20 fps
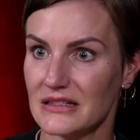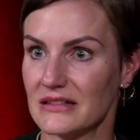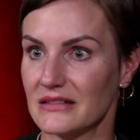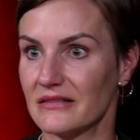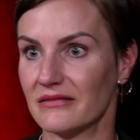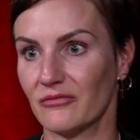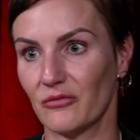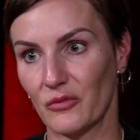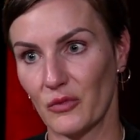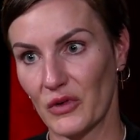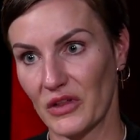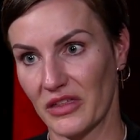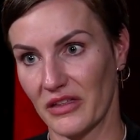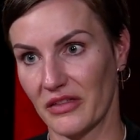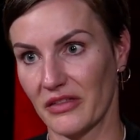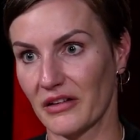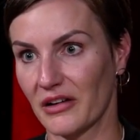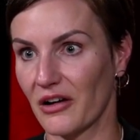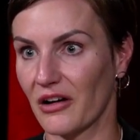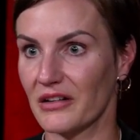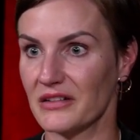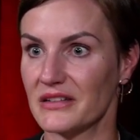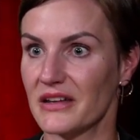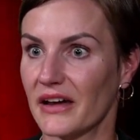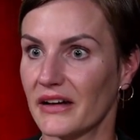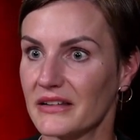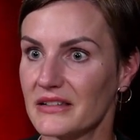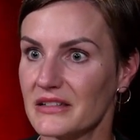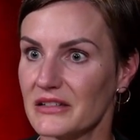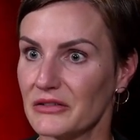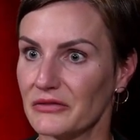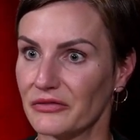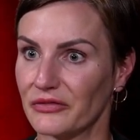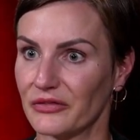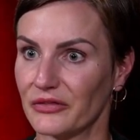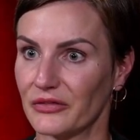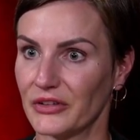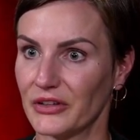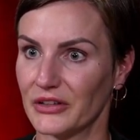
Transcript: and within the context of,